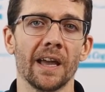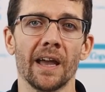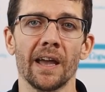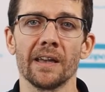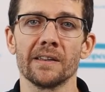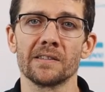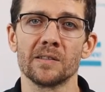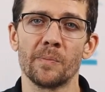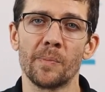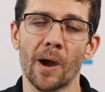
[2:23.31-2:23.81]

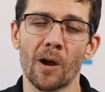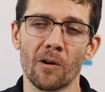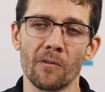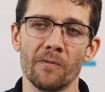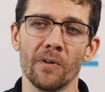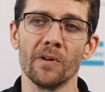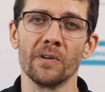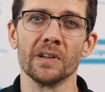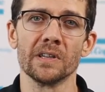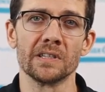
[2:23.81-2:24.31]
as the
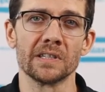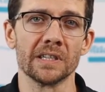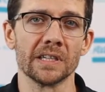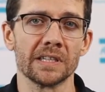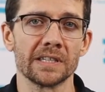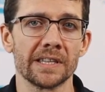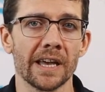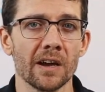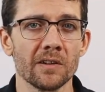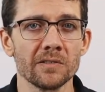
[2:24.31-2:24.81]
PowerFocus
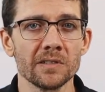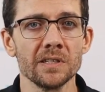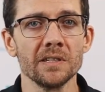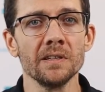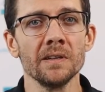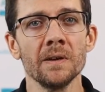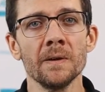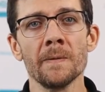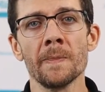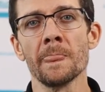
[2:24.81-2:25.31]

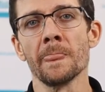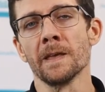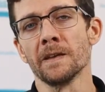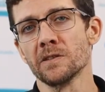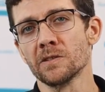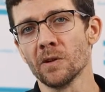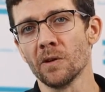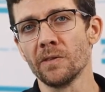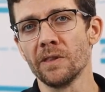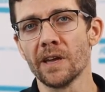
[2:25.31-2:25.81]
6000,
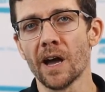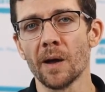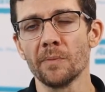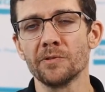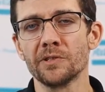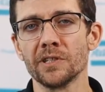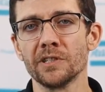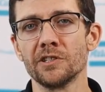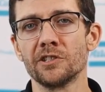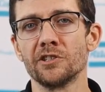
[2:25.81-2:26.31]
so the
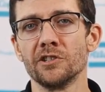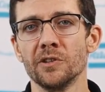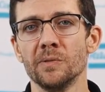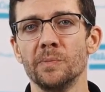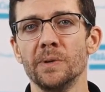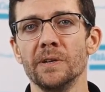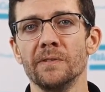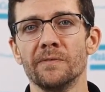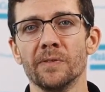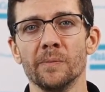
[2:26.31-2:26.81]
options should
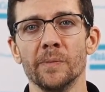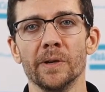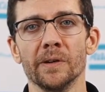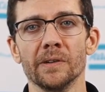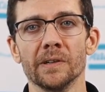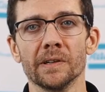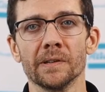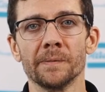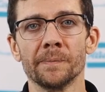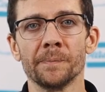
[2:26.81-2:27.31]
be
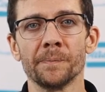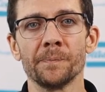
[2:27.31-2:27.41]
familiar.